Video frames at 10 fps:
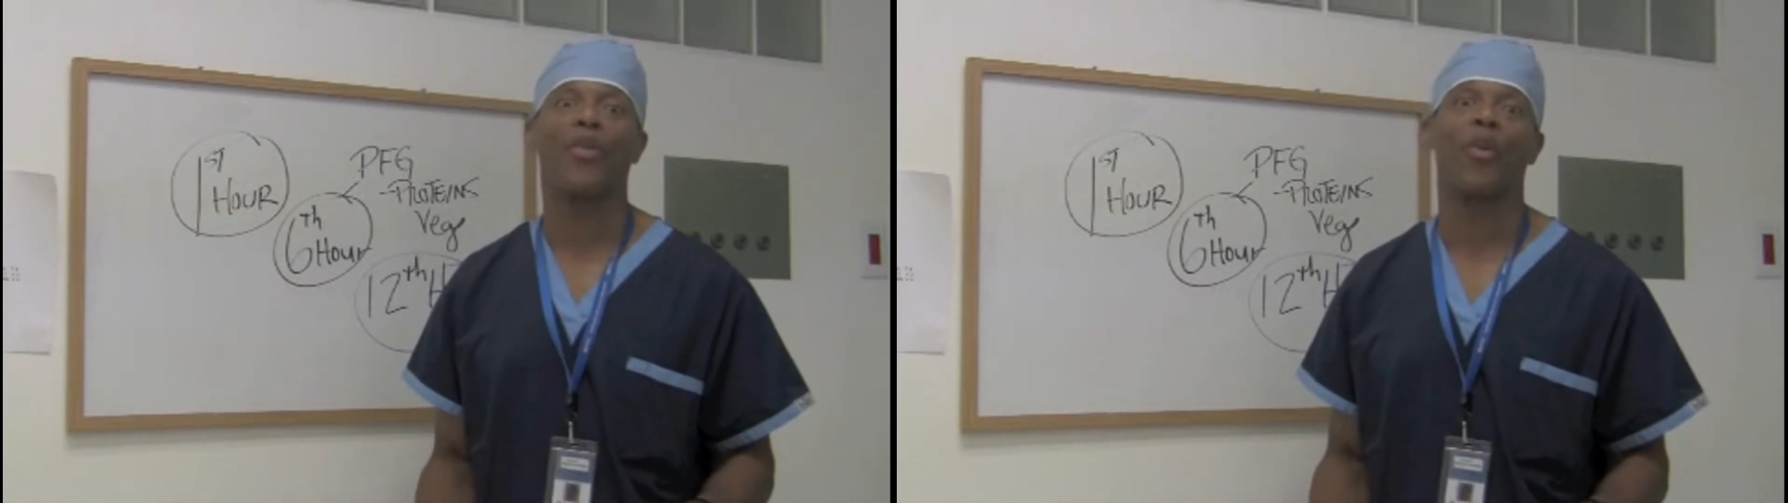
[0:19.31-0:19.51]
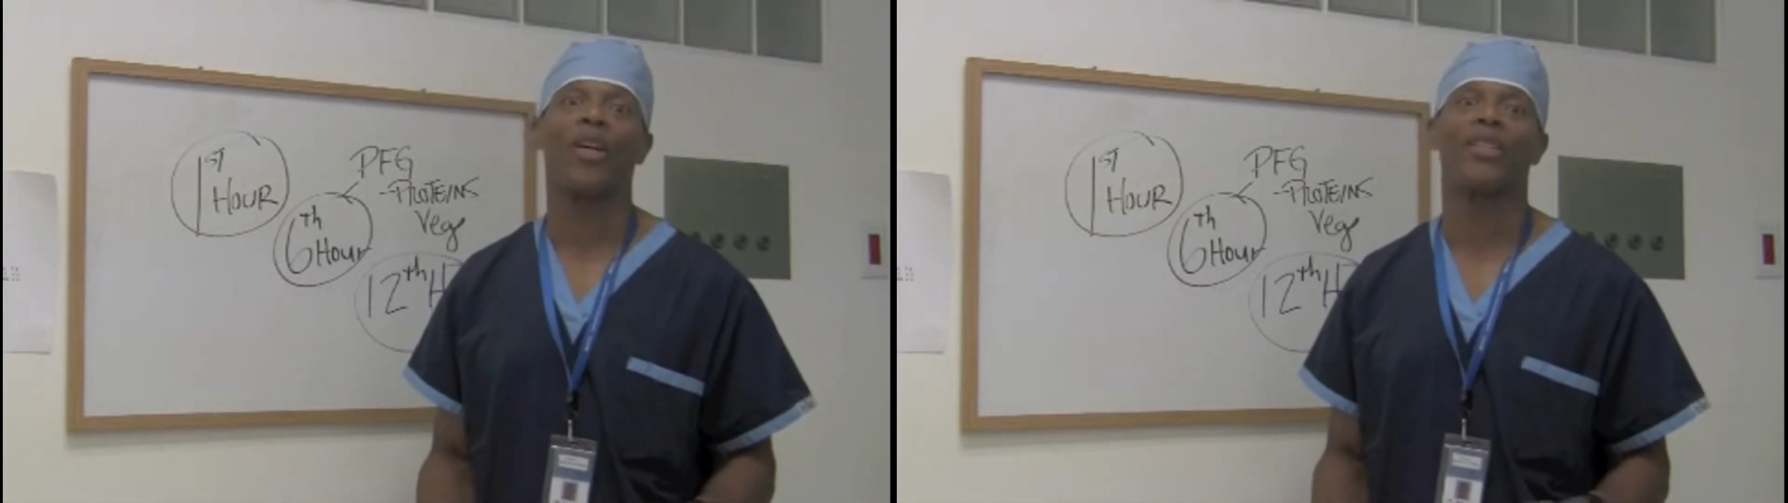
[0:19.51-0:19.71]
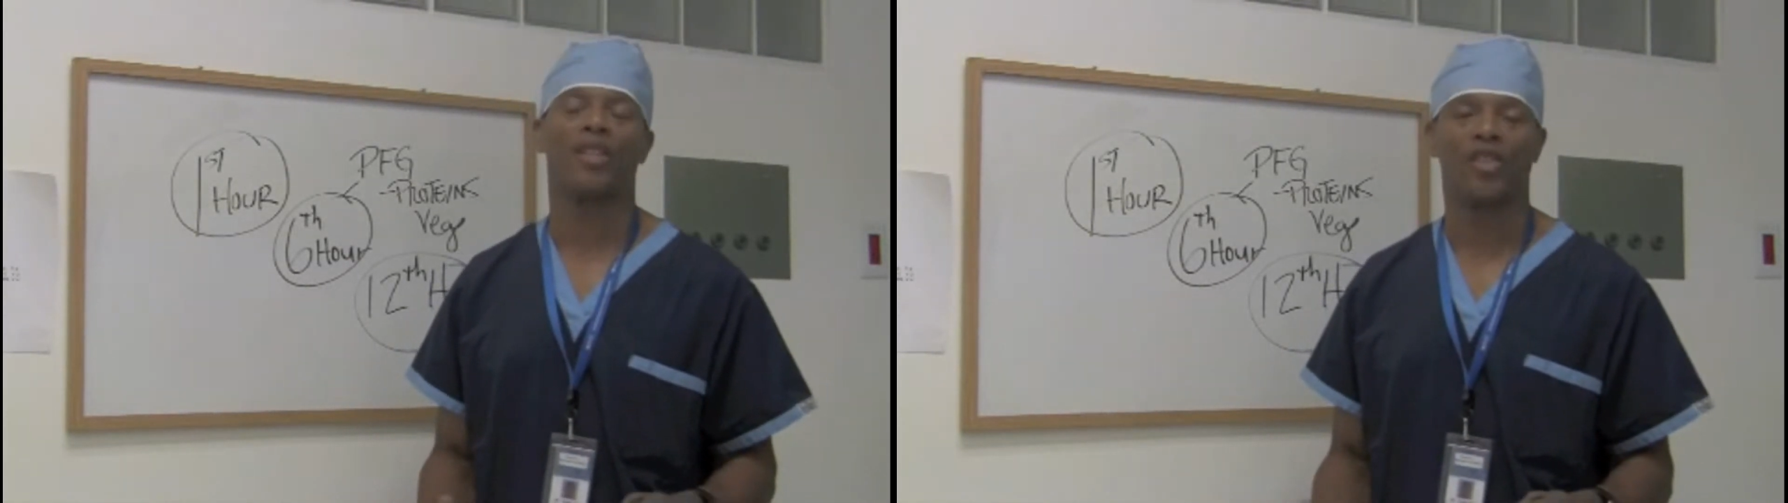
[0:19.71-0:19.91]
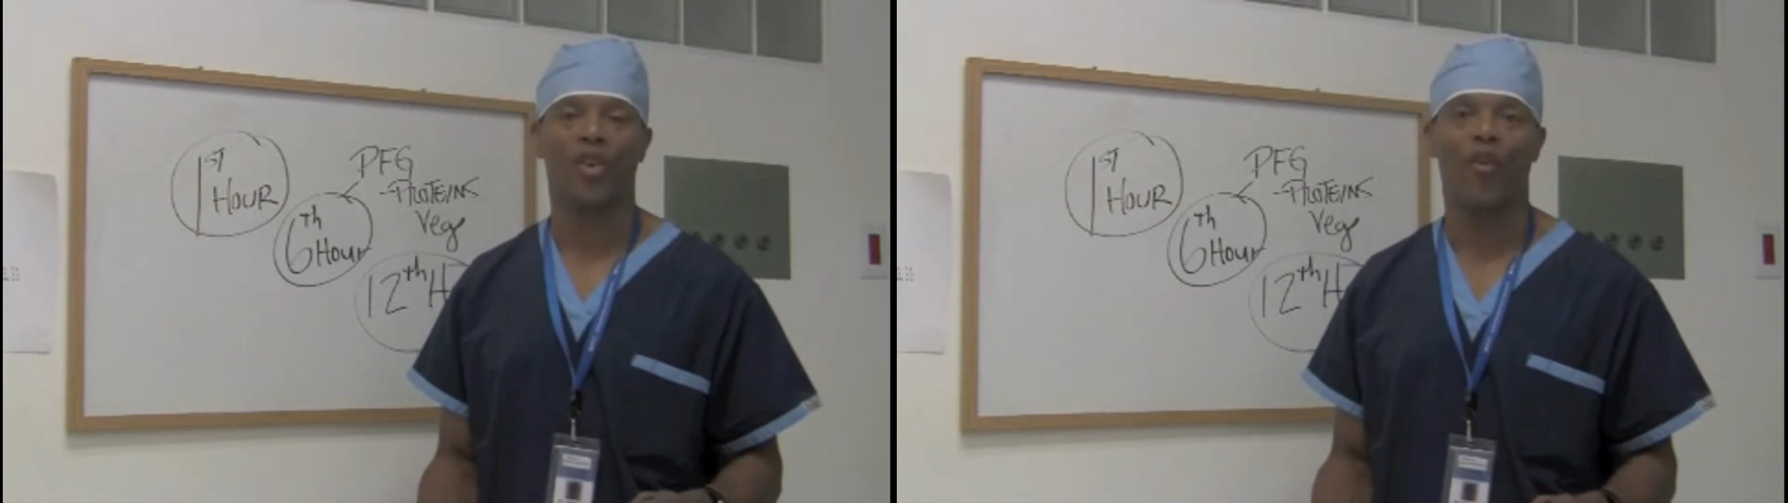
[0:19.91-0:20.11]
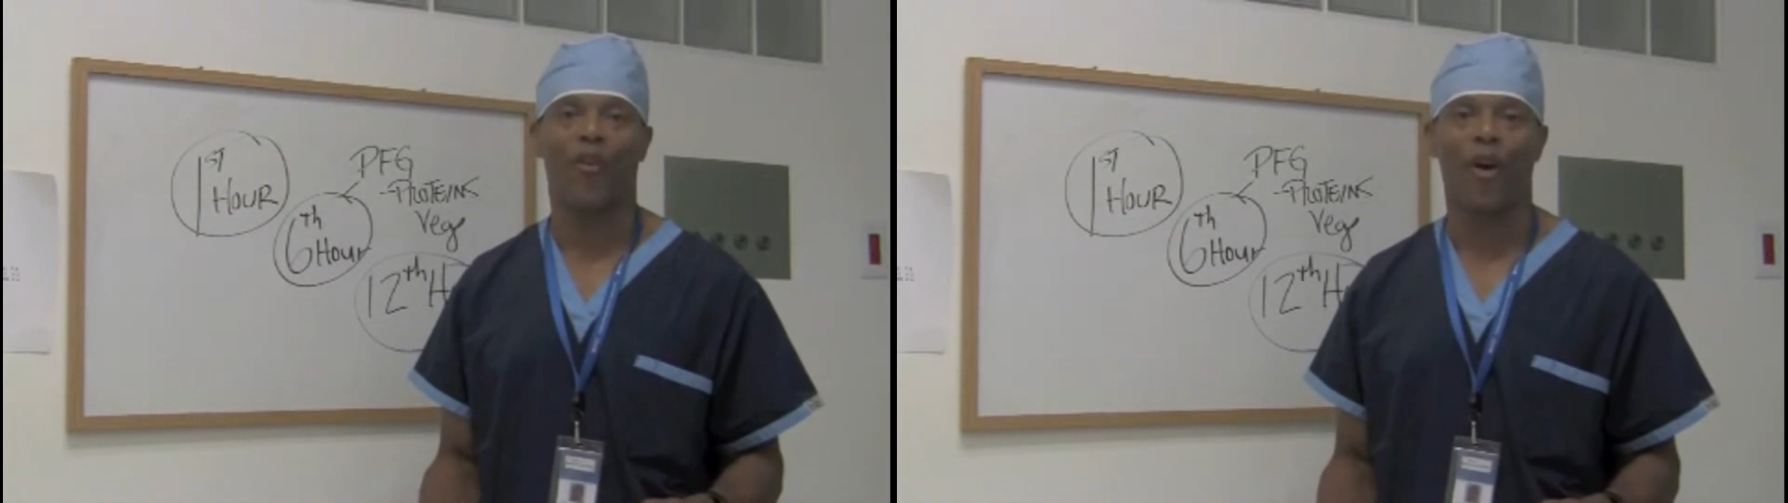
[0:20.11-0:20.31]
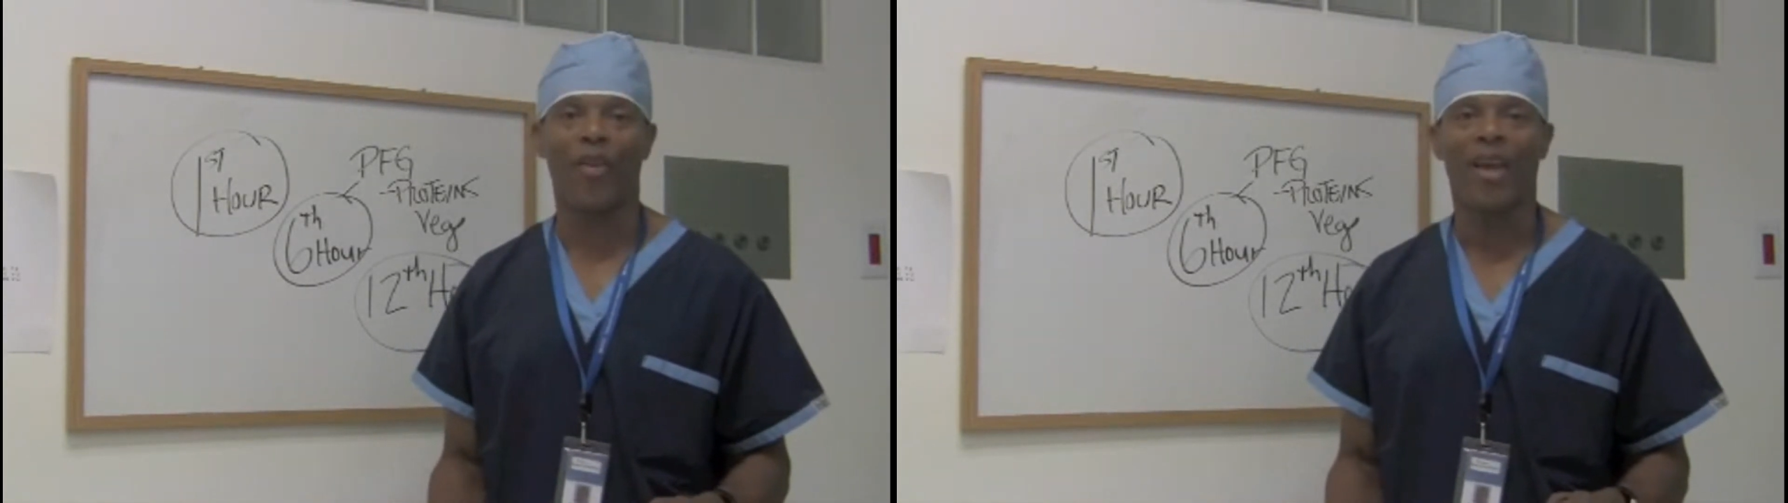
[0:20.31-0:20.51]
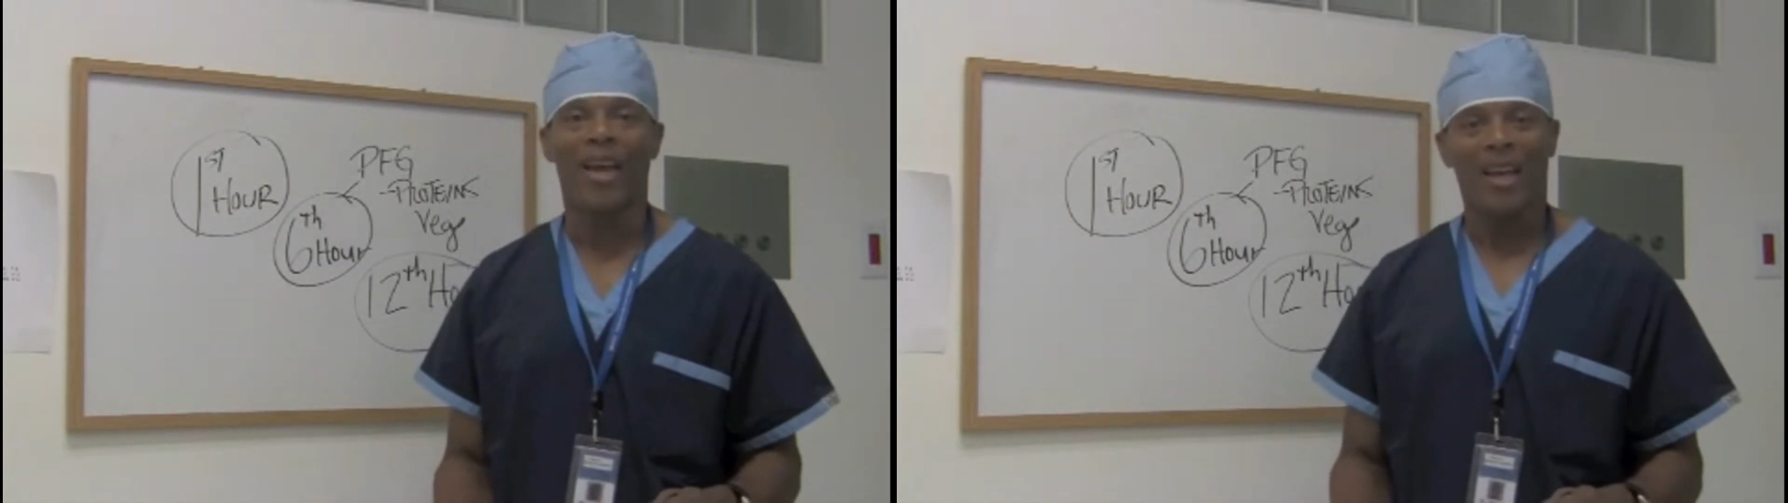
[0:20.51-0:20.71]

thrust and so forth.